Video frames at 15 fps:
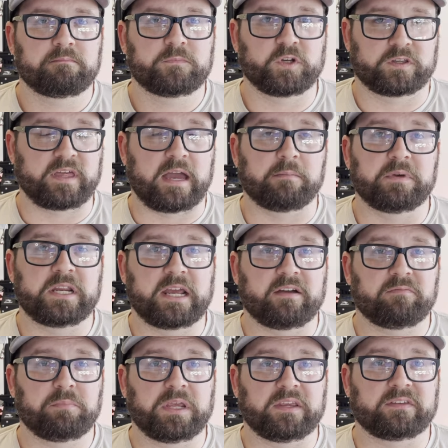took the
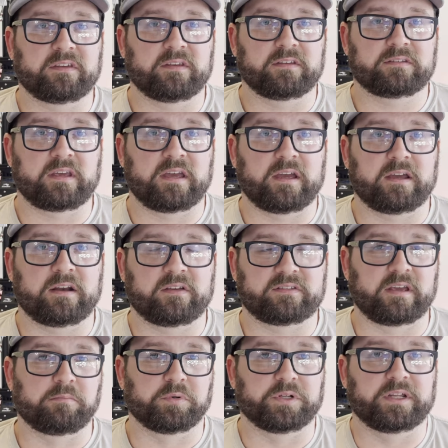MDF pieces and
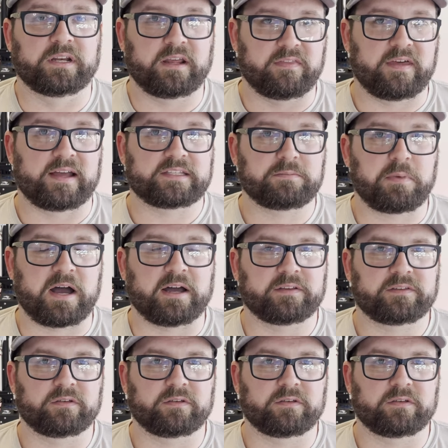assembled it in that spot.